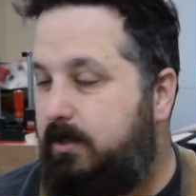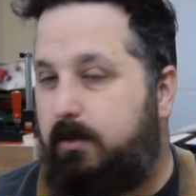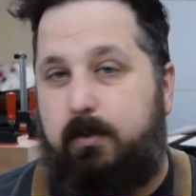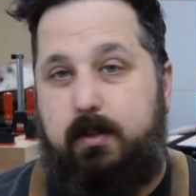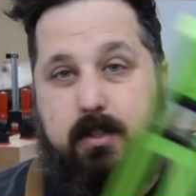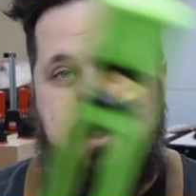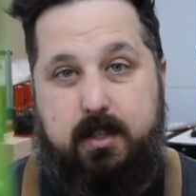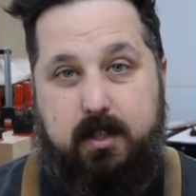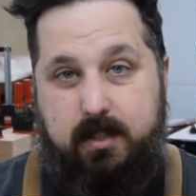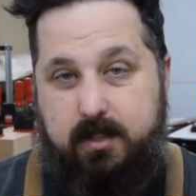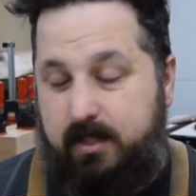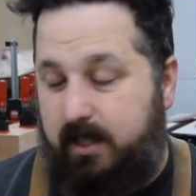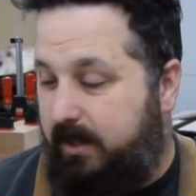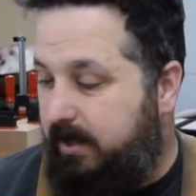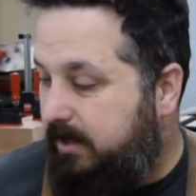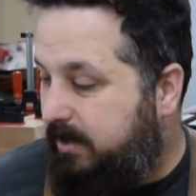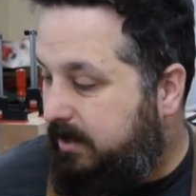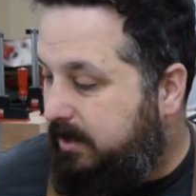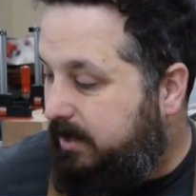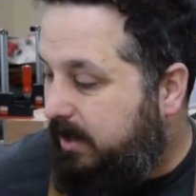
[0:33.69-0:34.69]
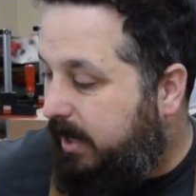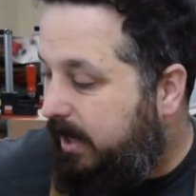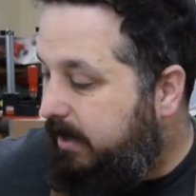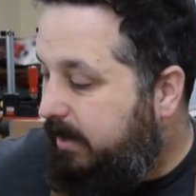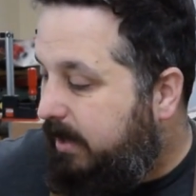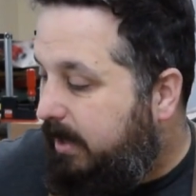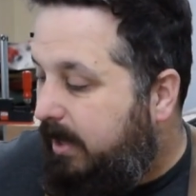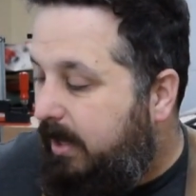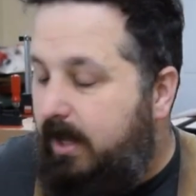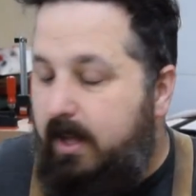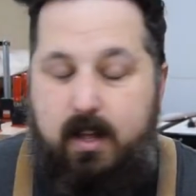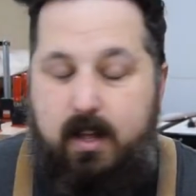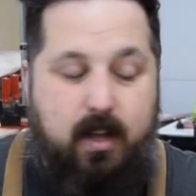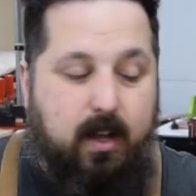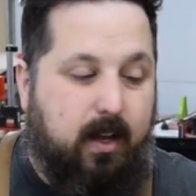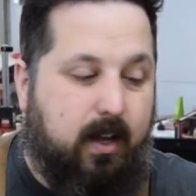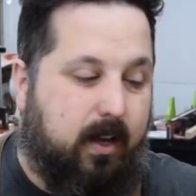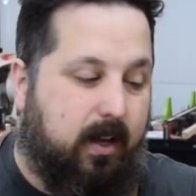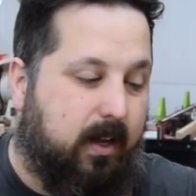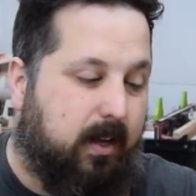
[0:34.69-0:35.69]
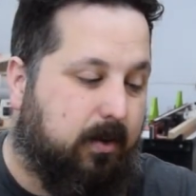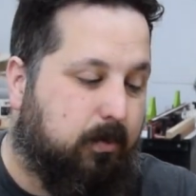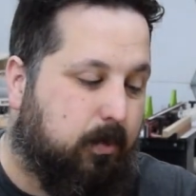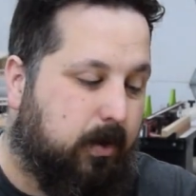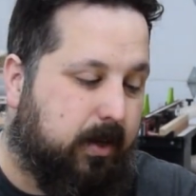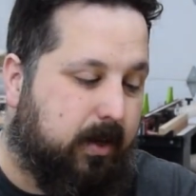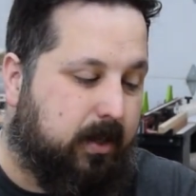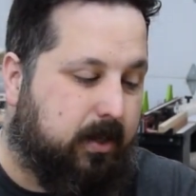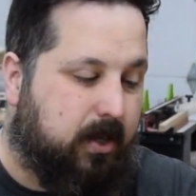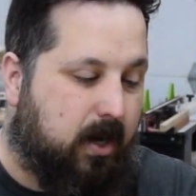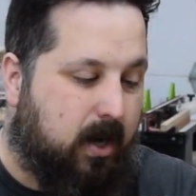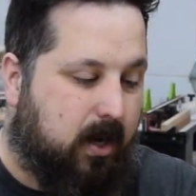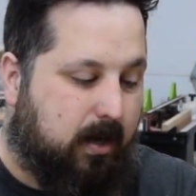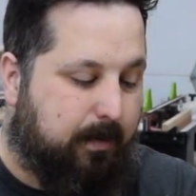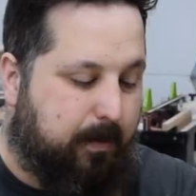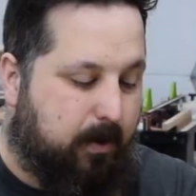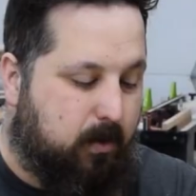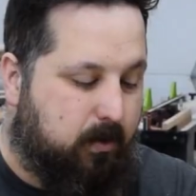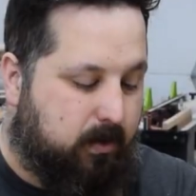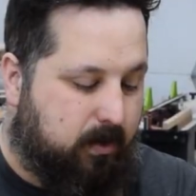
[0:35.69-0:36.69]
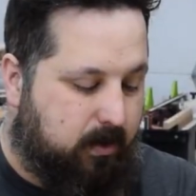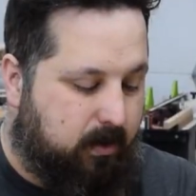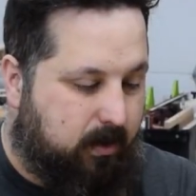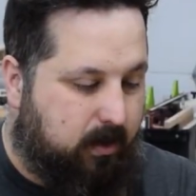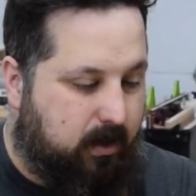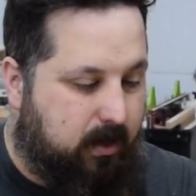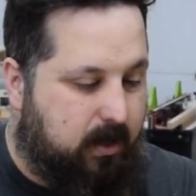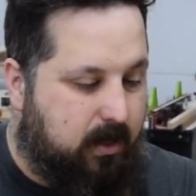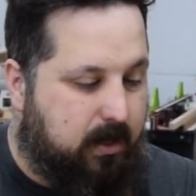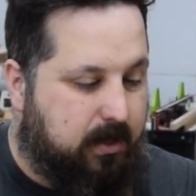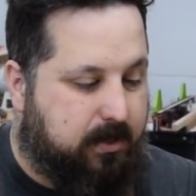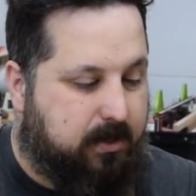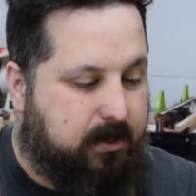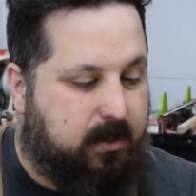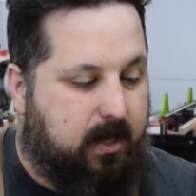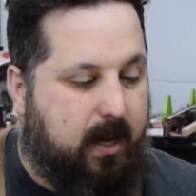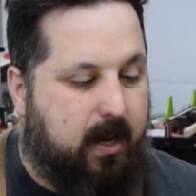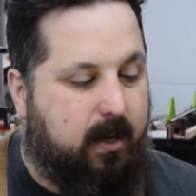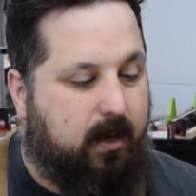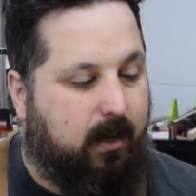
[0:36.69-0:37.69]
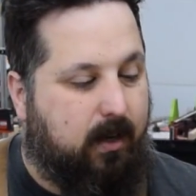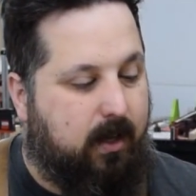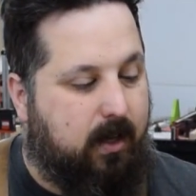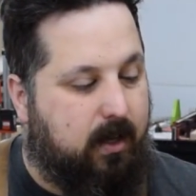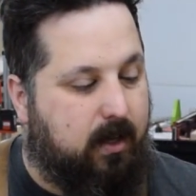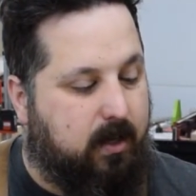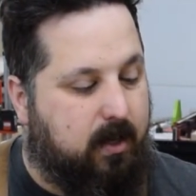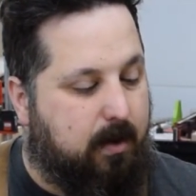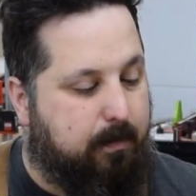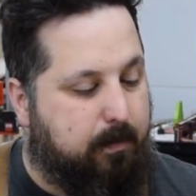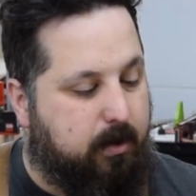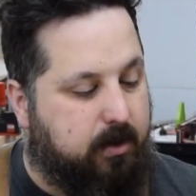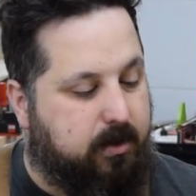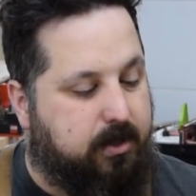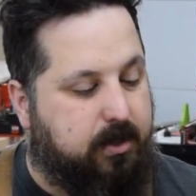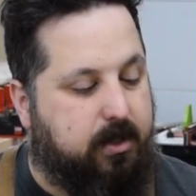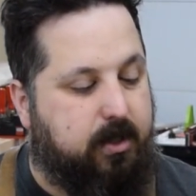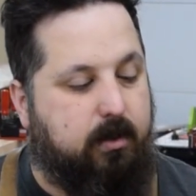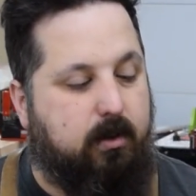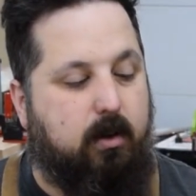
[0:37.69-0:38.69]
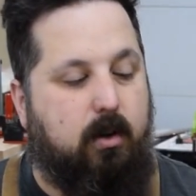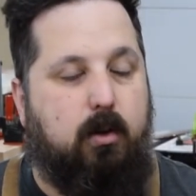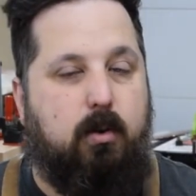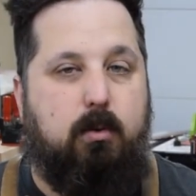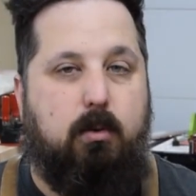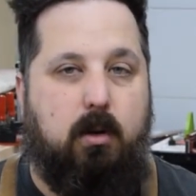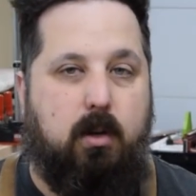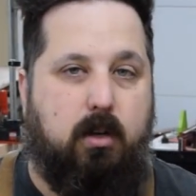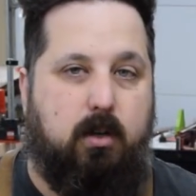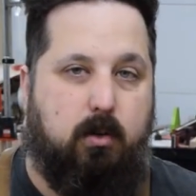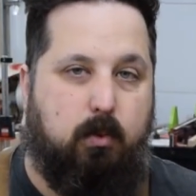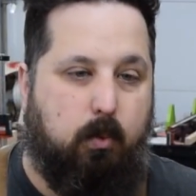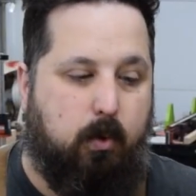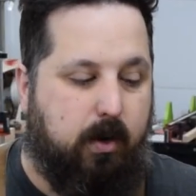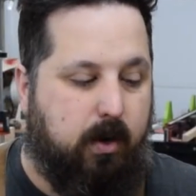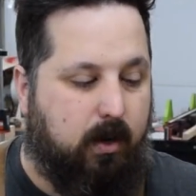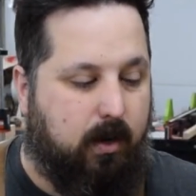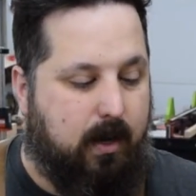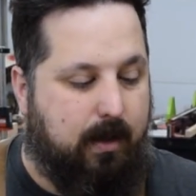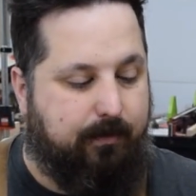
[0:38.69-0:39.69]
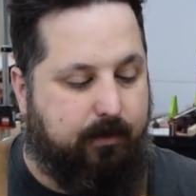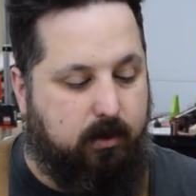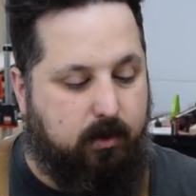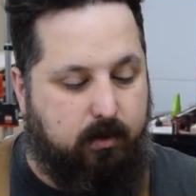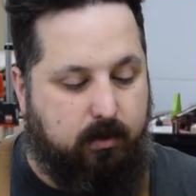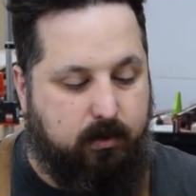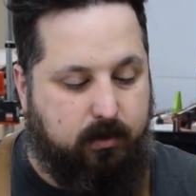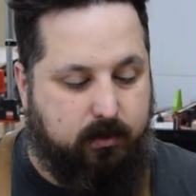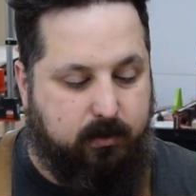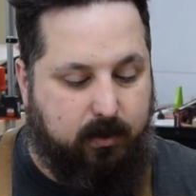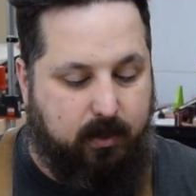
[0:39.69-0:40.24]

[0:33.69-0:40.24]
So we're just going to set this aside and we're going to talk about the Stanley No. 0 wooden level.